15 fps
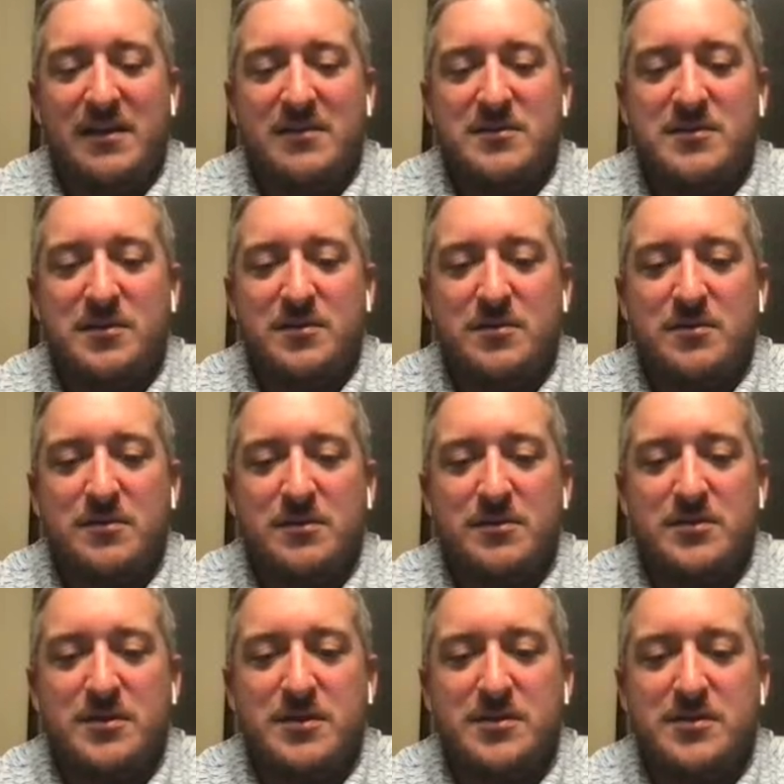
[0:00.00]
And so
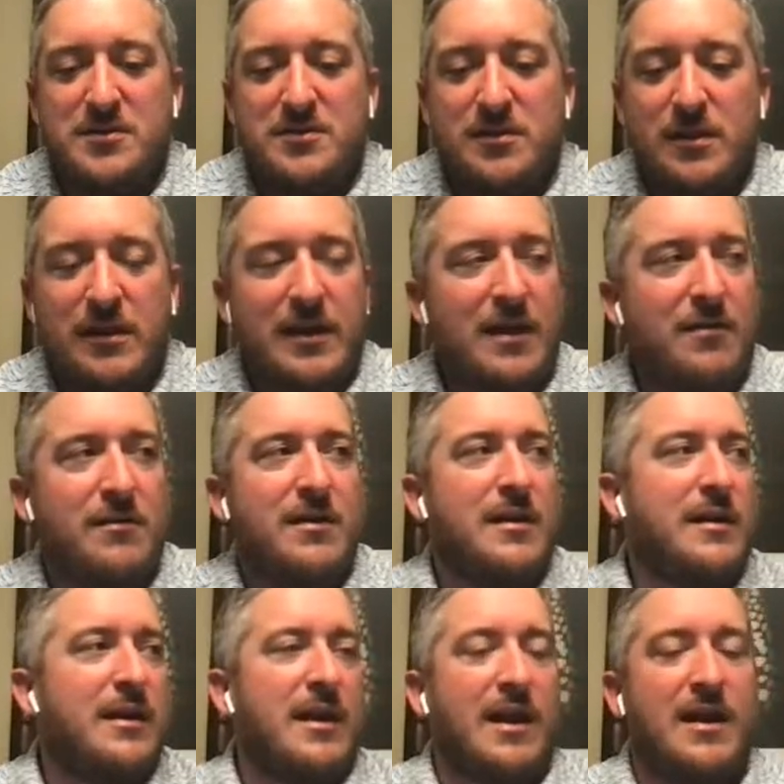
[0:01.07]
she's just like, "How can I
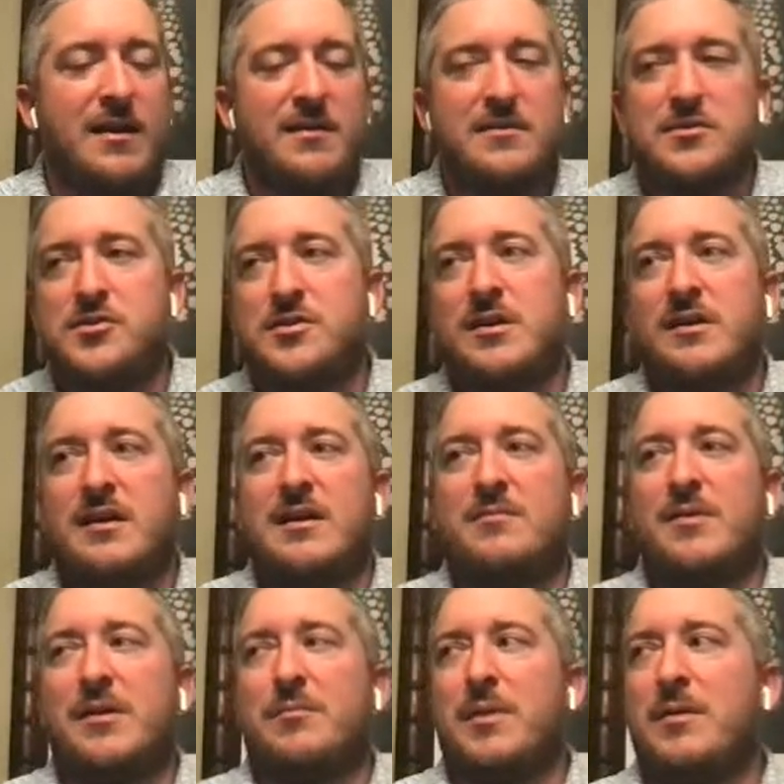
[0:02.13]
get out of this shit?" And I'm
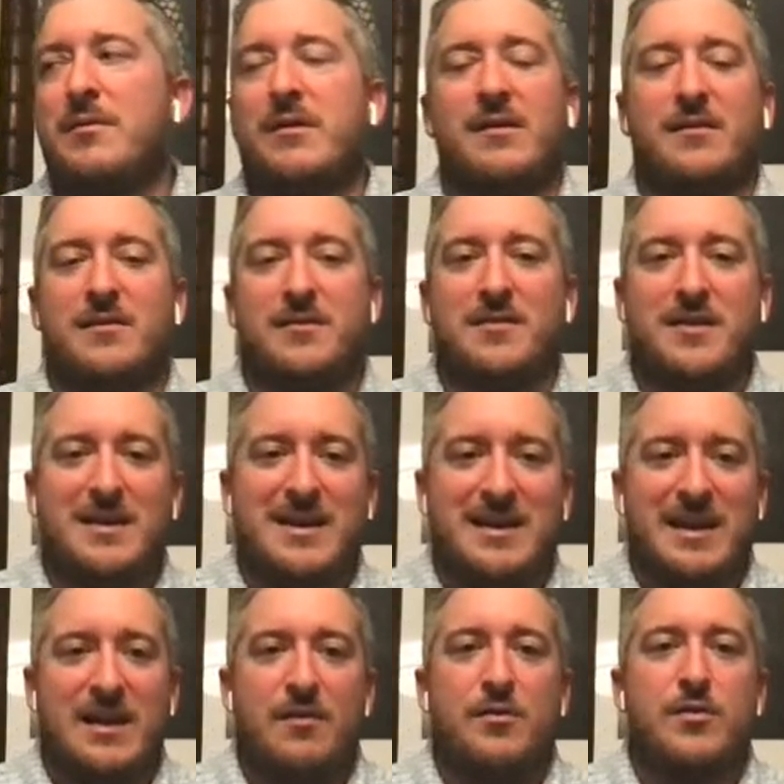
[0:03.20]
like, "Baby, you're not getting
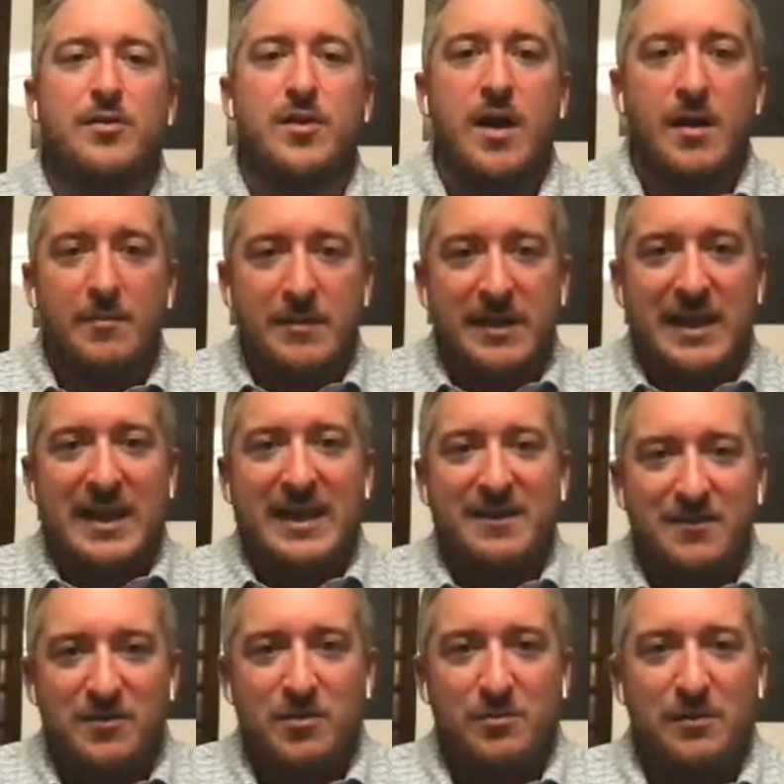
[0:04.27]
out. You're coming
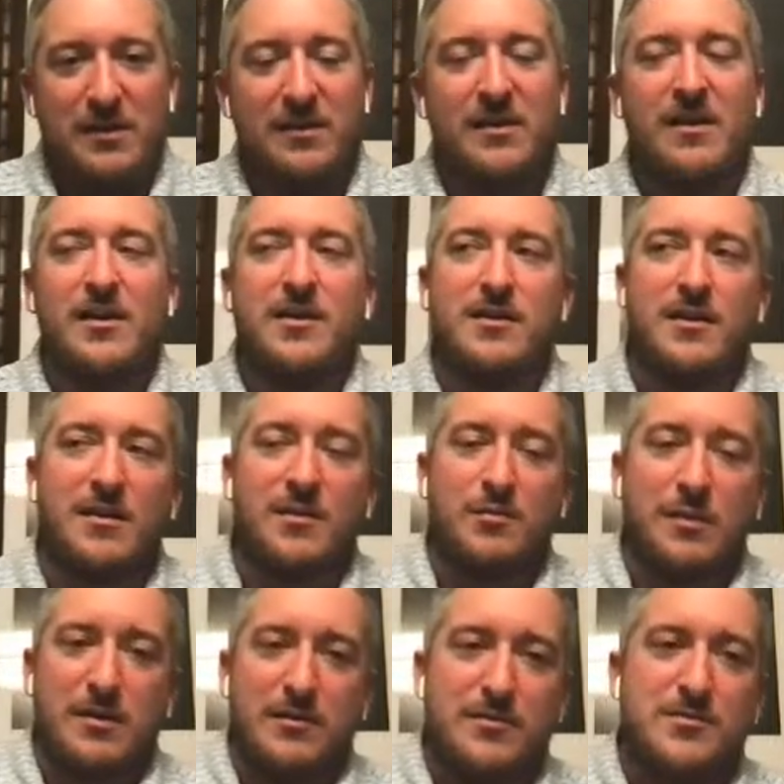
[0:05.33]
into it. You're gonna
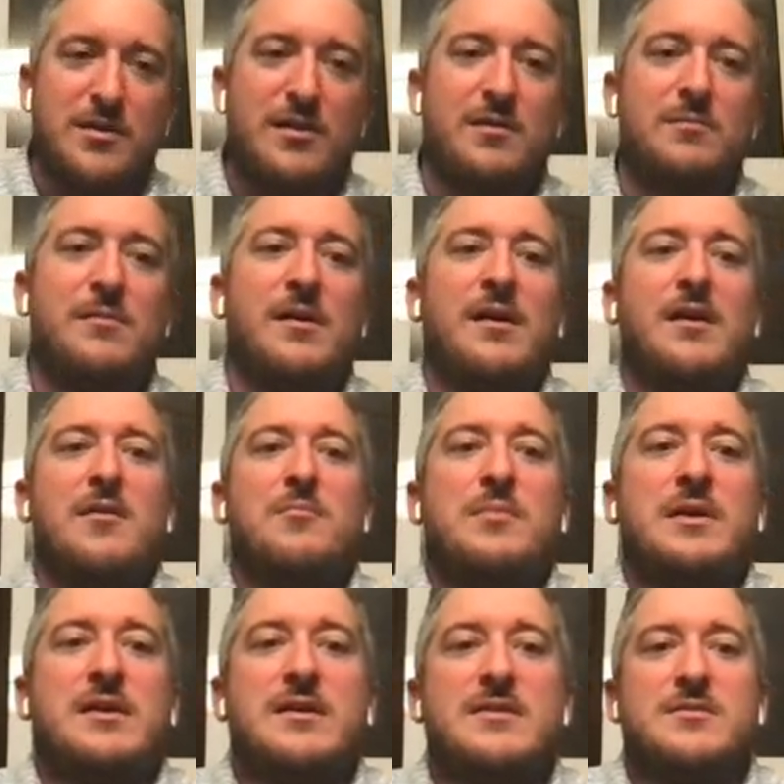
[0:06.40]
quit your job
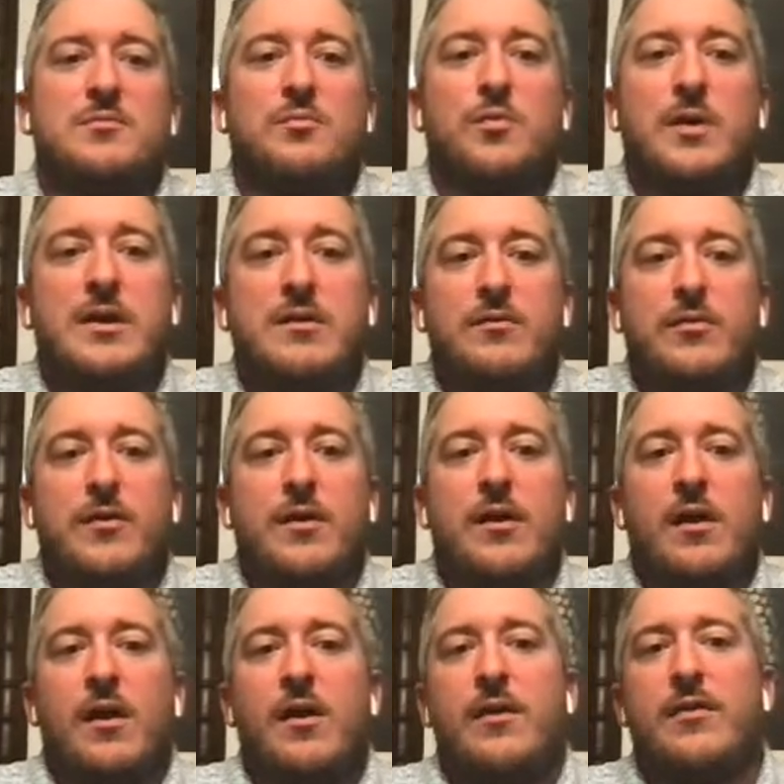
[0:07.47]
because
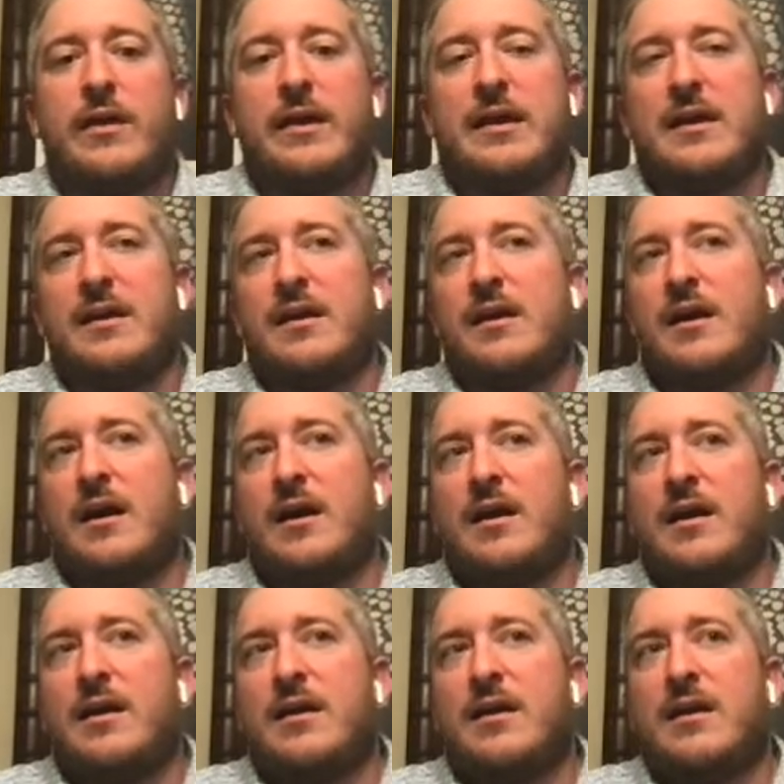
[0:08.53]
like
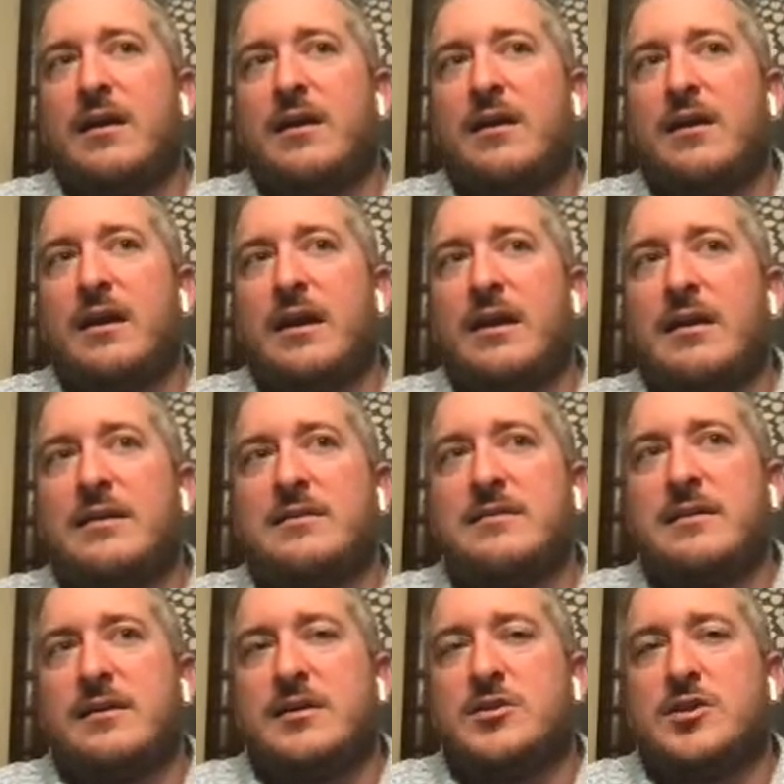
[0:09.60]
I, and it's
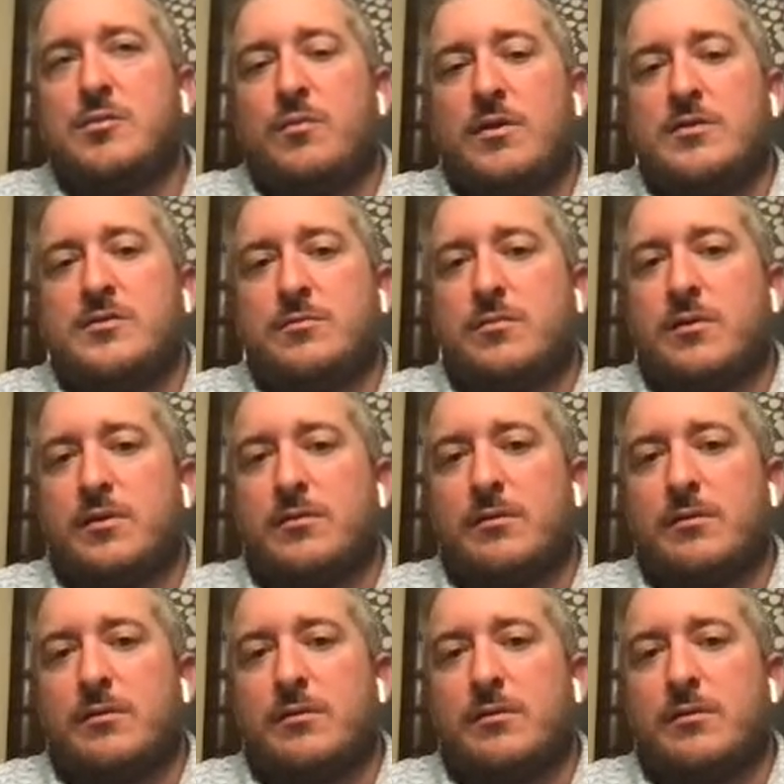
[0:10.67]
because she wants to work,